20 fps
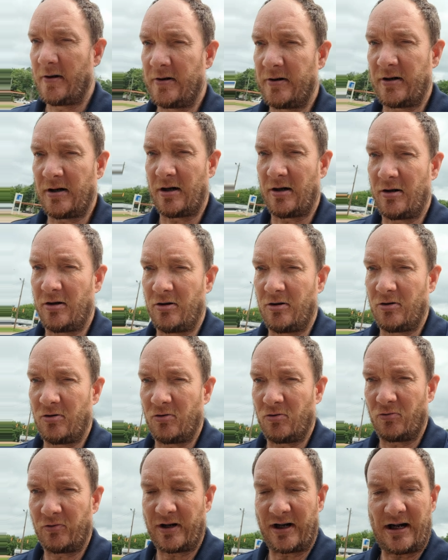
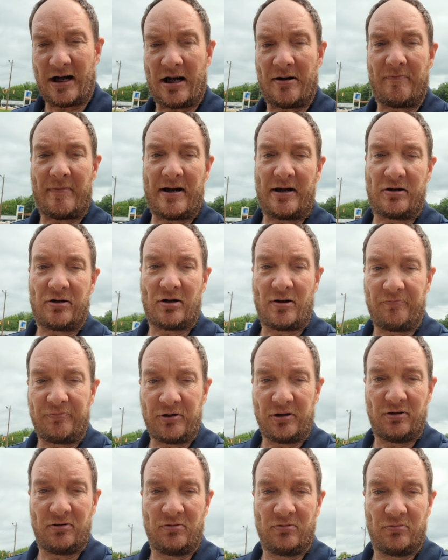So they got to make
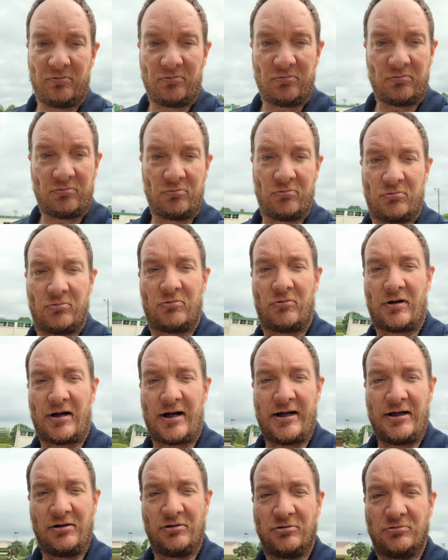something,
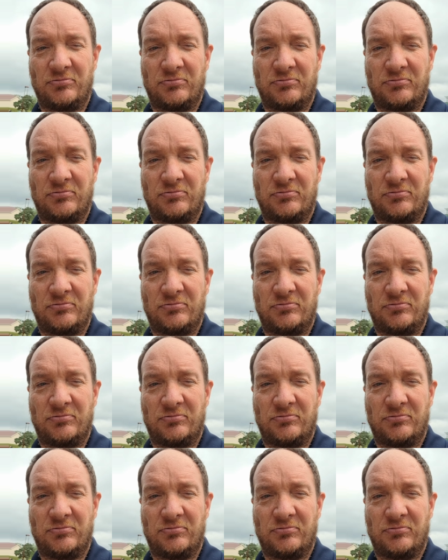right?